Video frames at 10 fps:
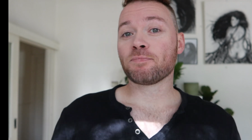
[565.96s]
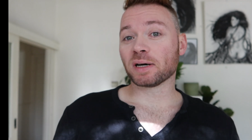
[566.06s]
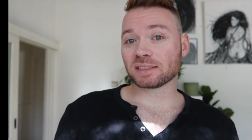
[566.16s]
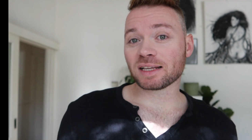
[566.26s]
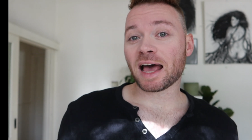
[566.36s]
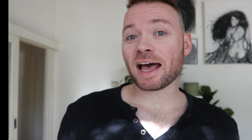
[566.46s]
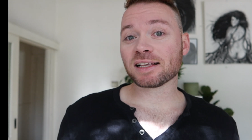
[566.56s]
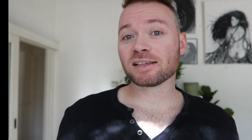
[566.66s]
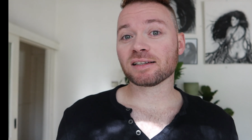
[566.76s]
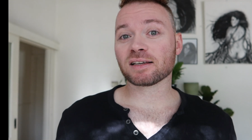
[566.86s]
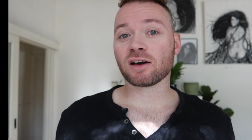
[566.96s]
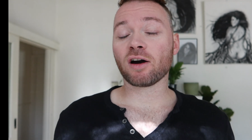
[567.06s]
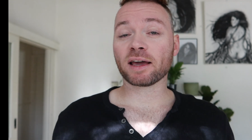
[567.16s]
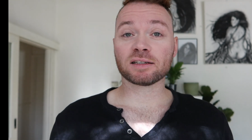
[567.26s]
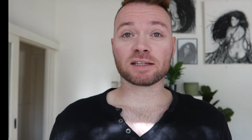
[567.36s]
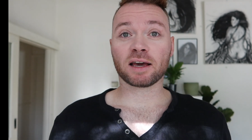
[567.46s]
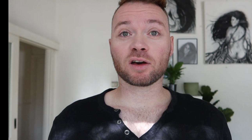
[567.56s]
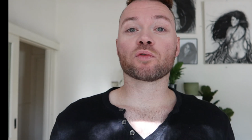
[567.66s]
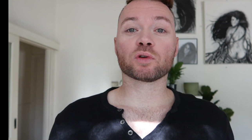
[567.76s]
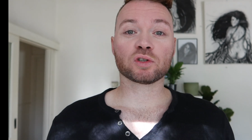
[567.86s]
But has it ironed
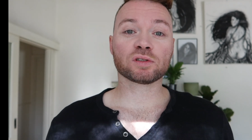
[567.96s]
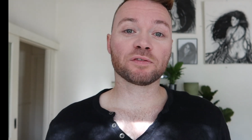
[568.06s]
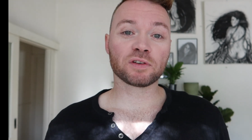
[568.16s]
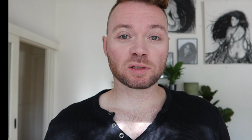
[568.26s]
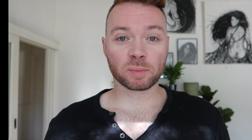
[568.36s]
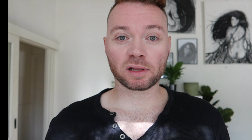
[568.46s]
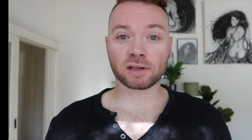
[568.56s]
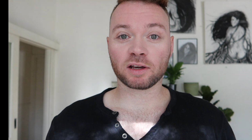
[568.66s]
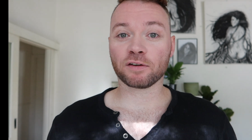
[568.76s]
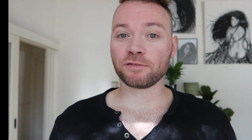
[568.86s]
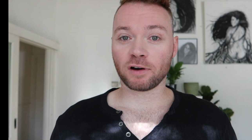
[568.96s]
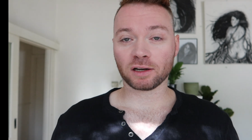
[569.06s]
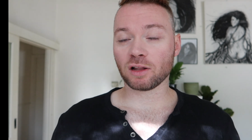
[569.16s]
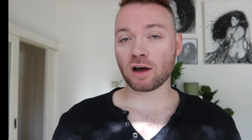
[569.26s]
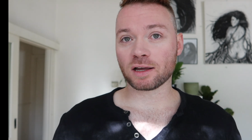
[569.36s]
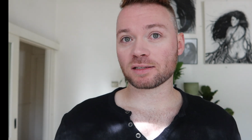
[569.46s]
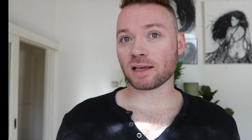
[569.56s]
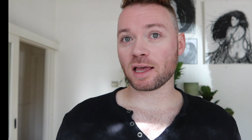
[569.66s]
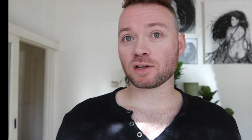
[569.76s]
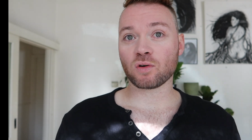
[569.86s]
out or reduced the visibility of fine lines
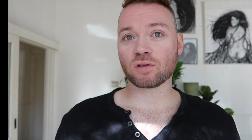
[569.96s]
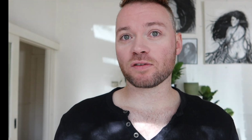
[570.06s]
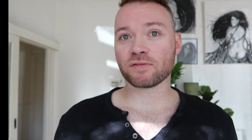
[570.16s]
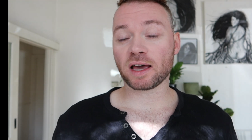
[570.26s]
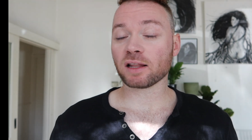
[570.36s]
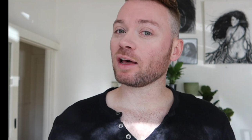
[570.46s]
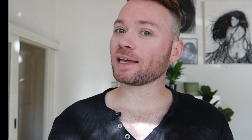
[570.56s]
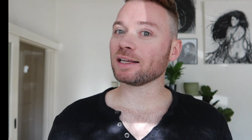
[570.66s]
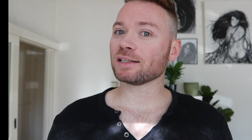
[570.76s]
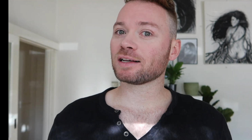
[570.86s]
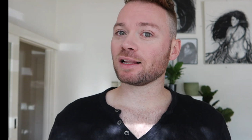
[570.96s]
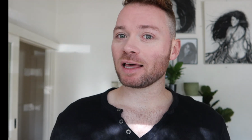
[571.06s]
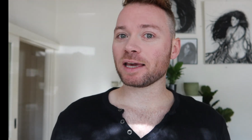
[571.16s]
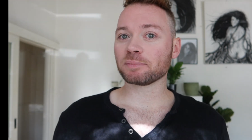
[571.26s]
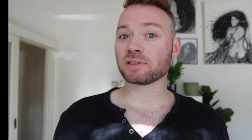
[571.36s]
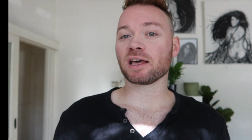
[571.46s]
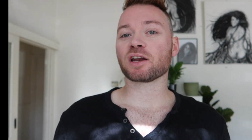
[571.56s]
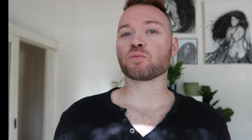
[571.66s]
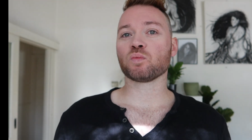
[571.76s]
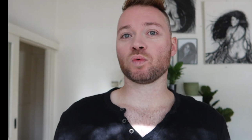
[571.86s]
and all of that like it claimed that
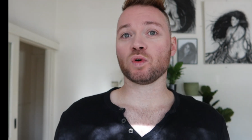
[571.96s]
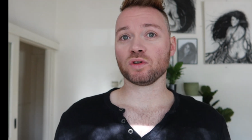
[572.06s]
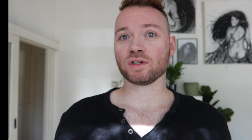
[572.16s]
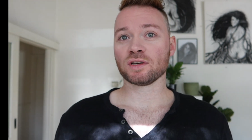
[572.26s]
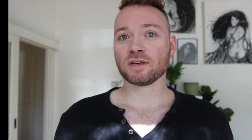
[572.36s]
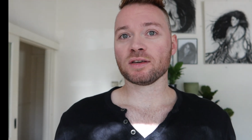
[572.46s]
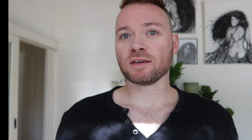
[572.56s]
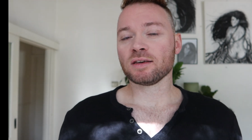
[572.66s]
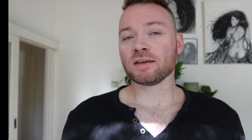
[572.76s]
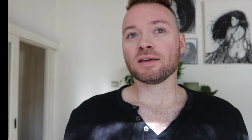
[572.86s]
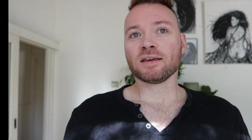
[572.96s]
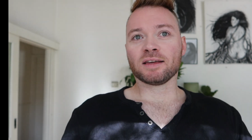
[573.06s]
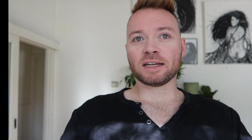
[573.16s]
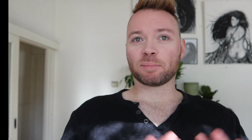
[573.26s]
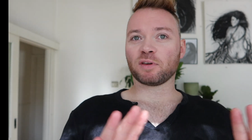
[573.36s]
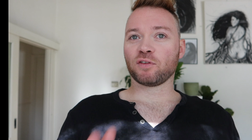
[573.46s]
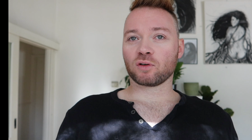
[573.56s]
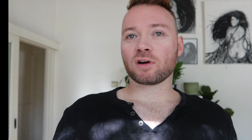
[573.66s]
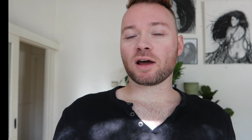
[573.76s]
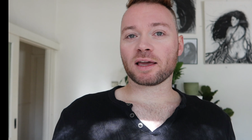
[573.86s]
it would? Now,
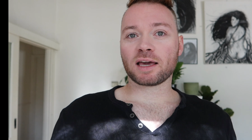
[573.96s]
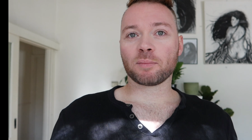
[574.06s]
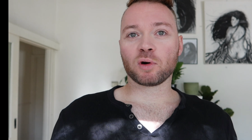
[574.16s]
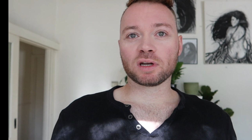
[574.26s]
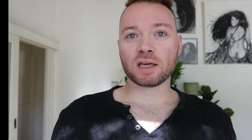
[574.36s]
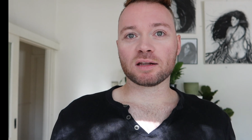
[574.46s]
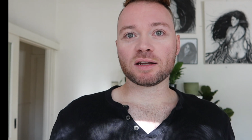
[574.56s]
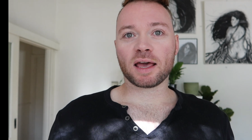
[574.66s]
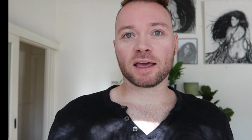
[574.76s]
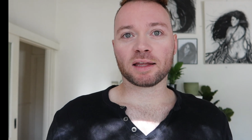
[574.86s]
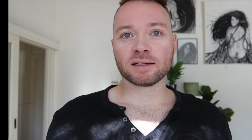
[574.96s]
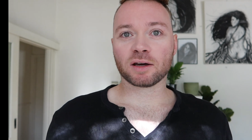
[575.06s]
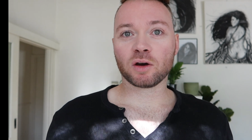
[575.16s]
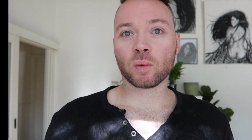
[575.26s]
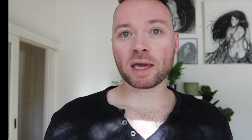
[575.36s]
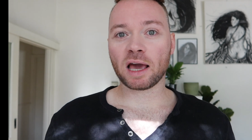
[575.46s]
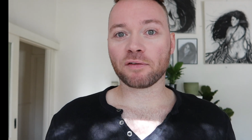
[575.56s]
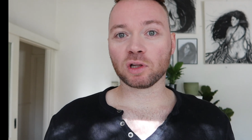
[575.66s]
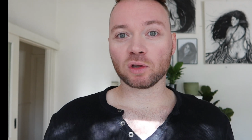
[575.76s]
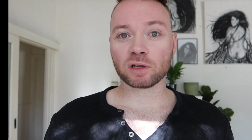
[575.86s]
before I come on in and we
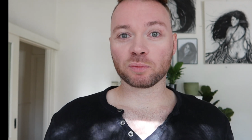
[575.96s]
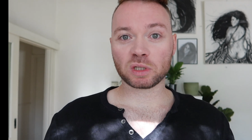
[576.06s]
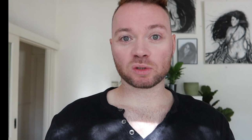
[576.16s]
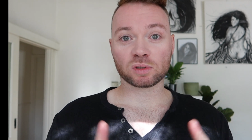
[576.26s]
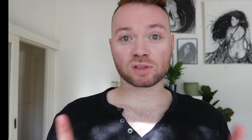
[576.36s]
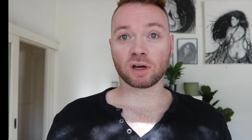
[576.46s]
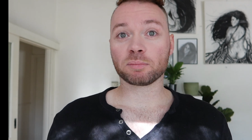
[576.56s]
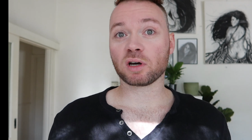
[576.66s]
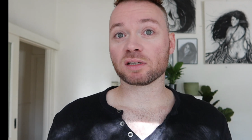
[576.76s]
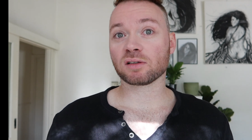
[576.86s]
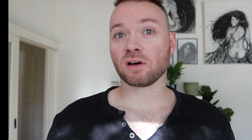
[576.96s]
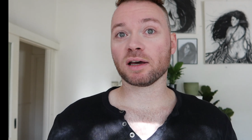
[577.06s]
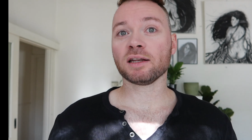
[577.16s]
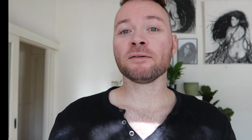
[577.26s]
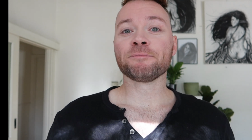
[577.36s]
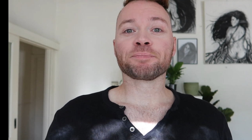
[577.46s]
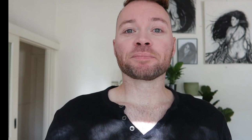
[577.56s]
have a look and we do a side by side,